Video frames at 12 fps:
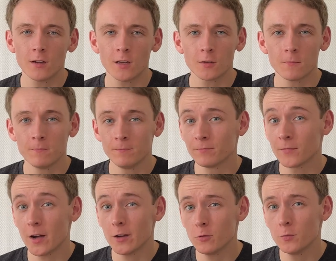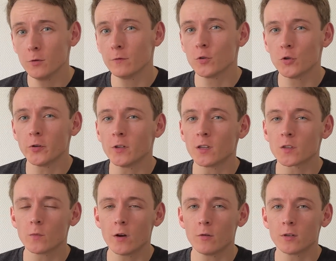and I hope you've enjoyed it as
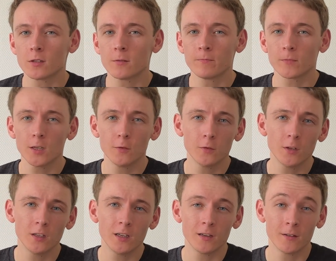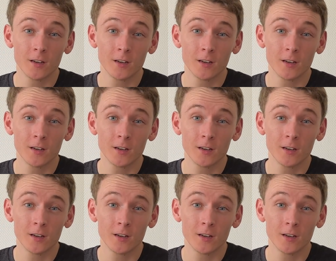well and if you did a